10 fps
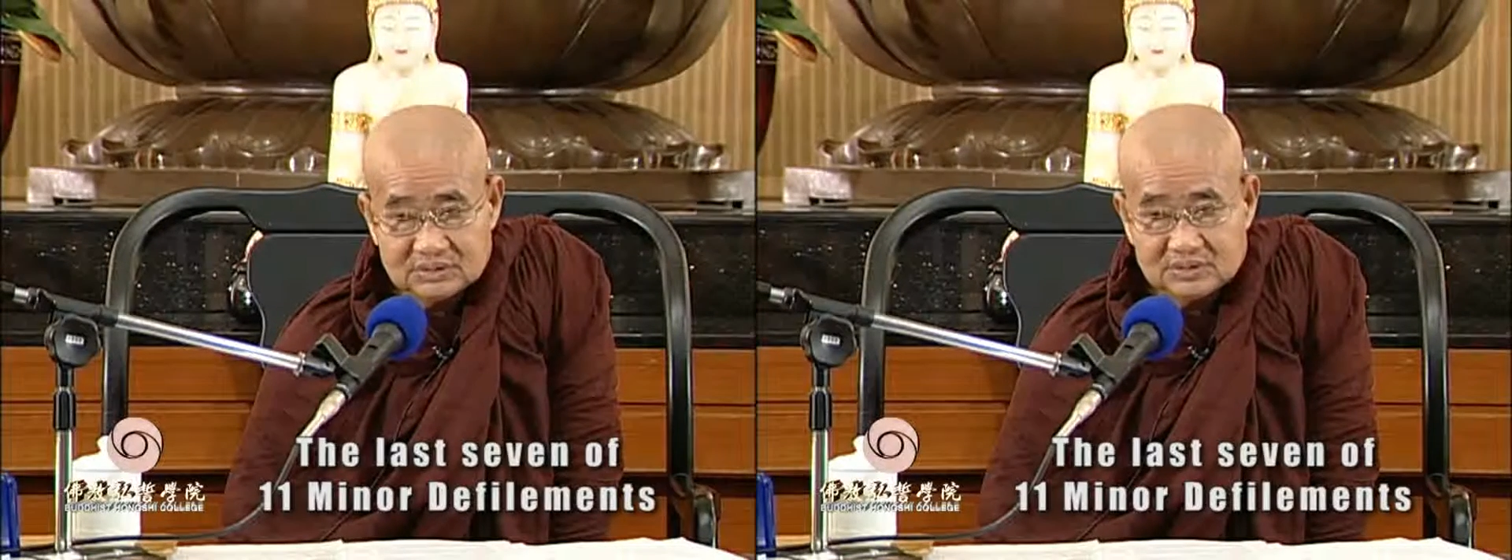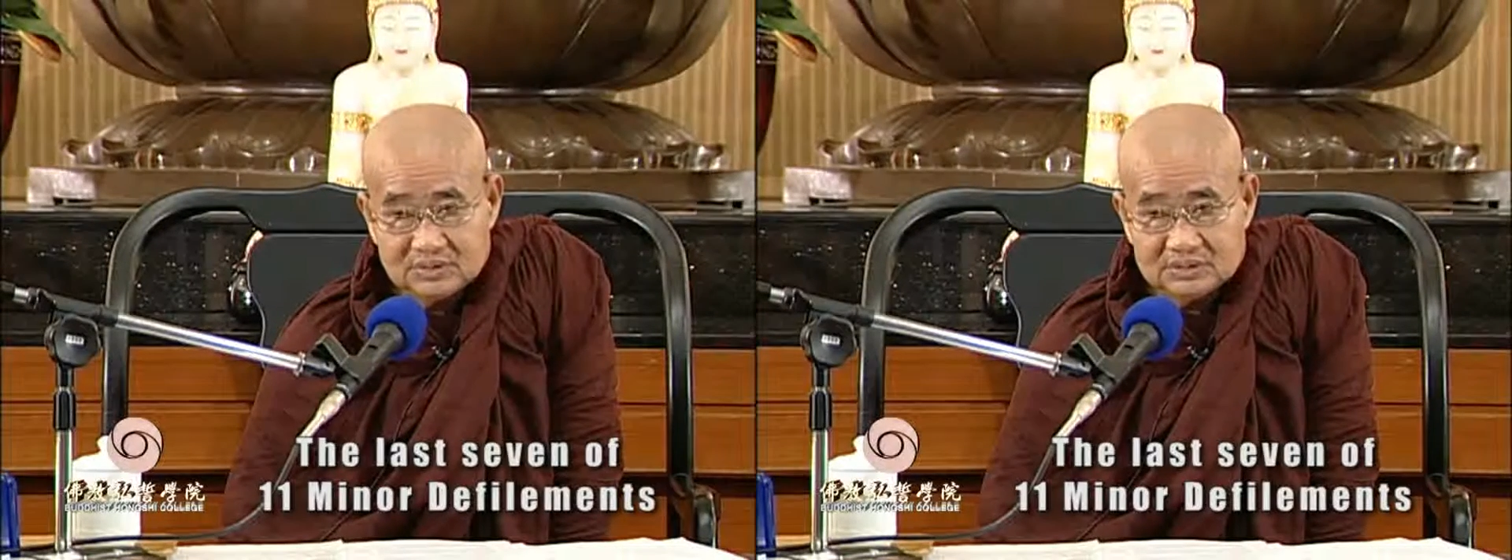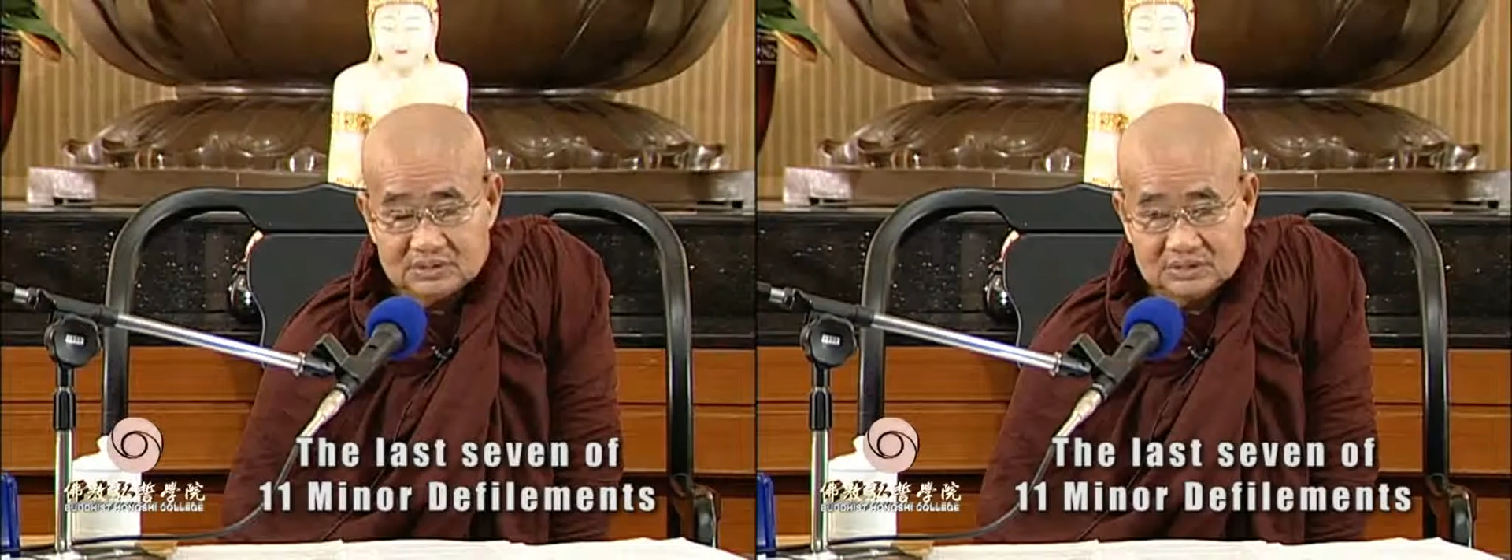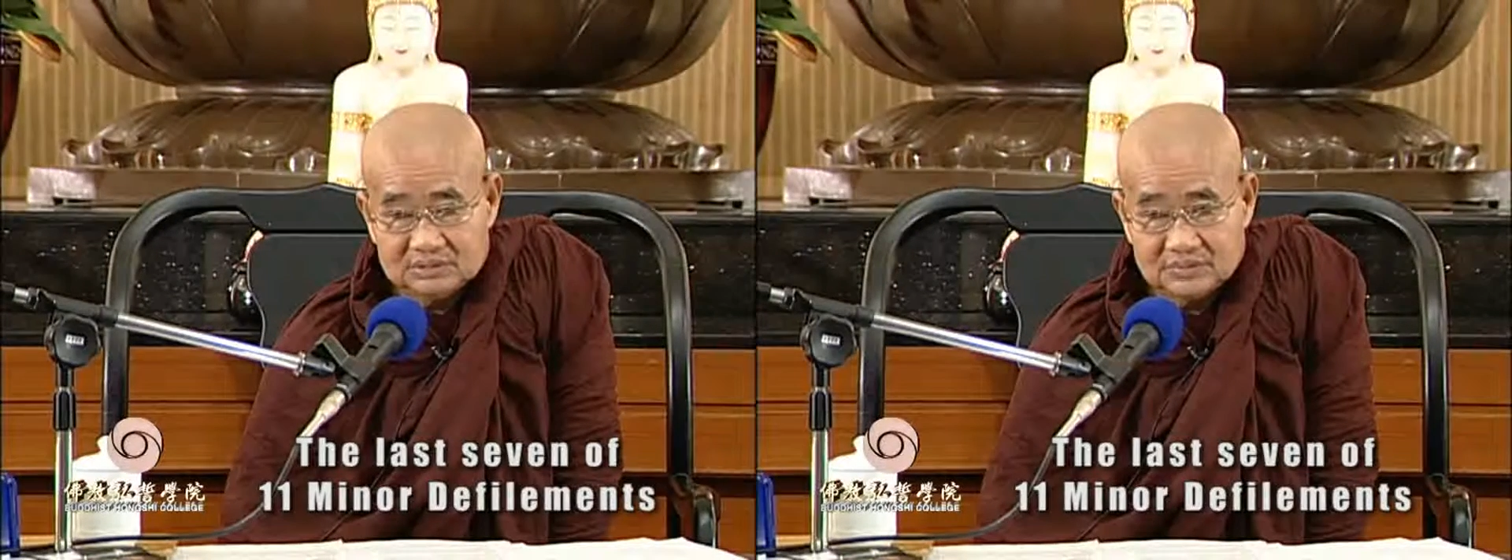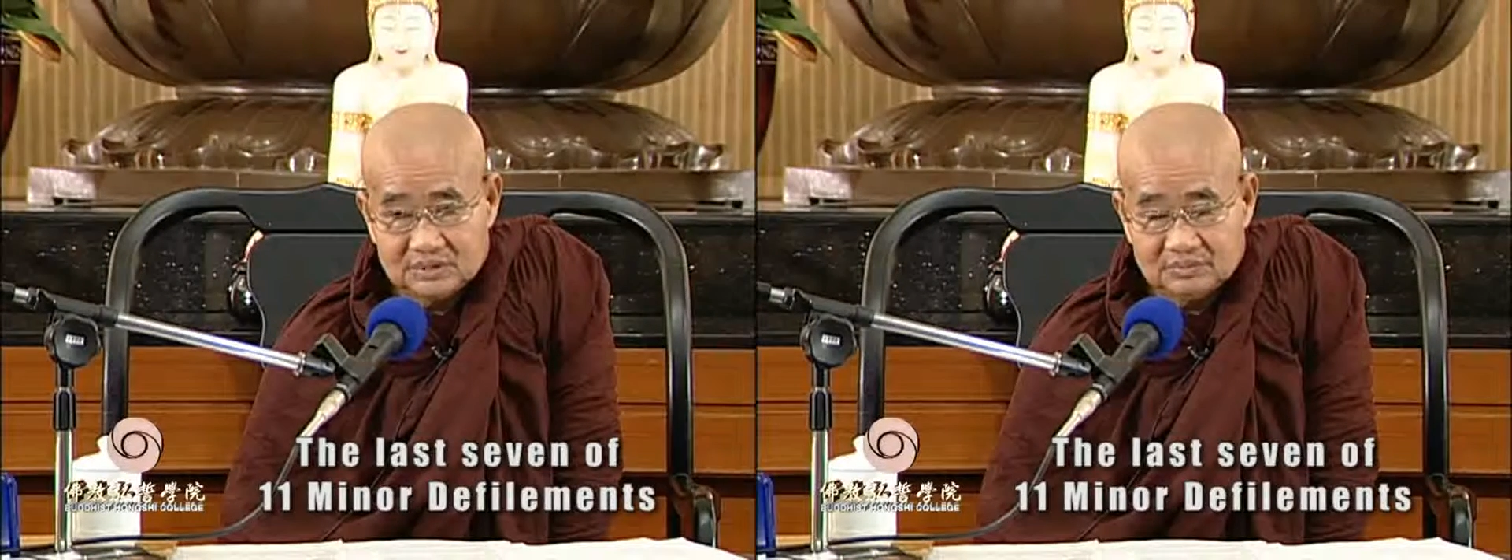your
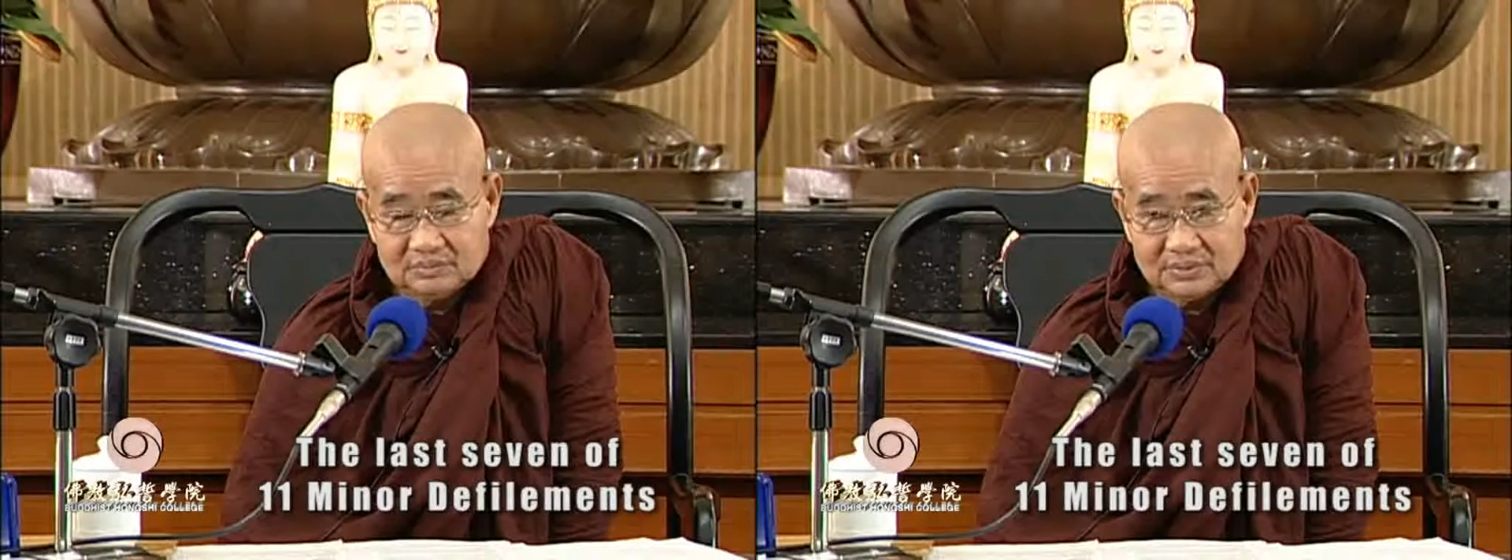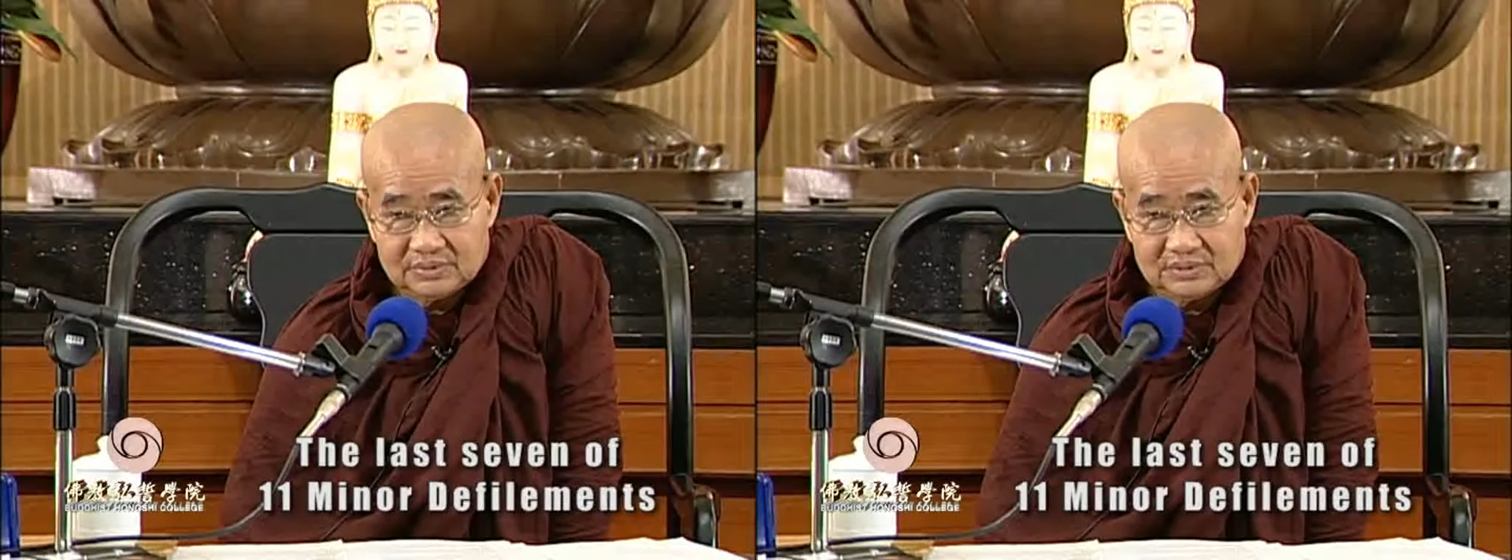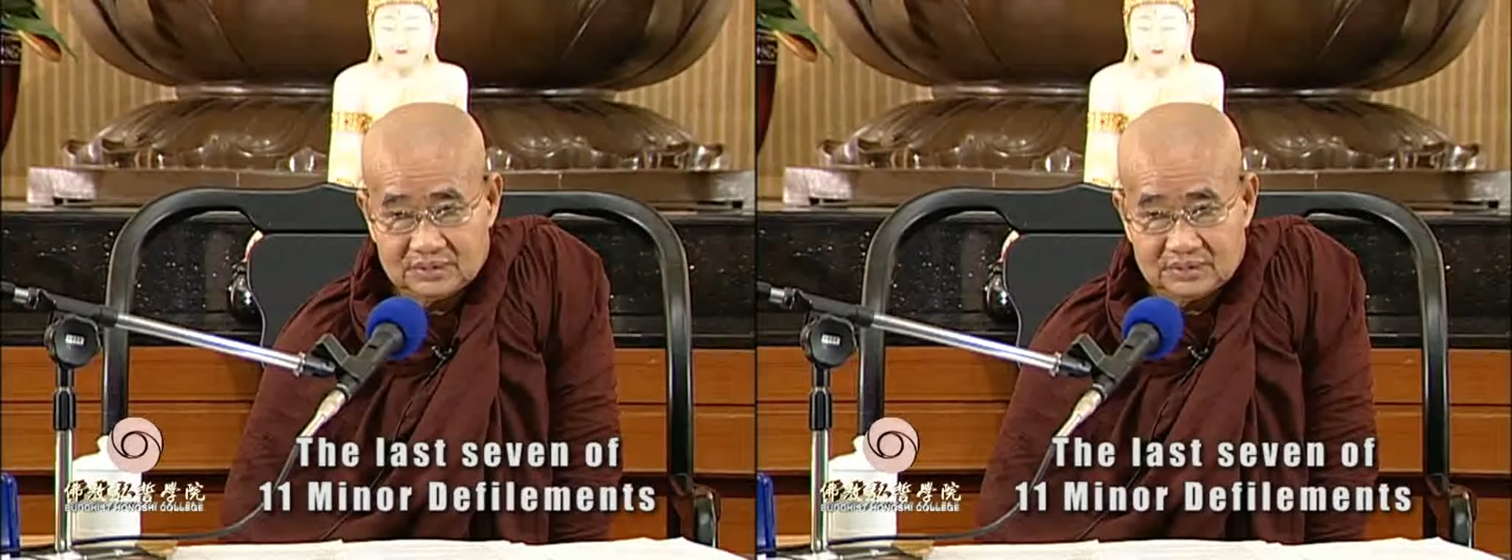transparent body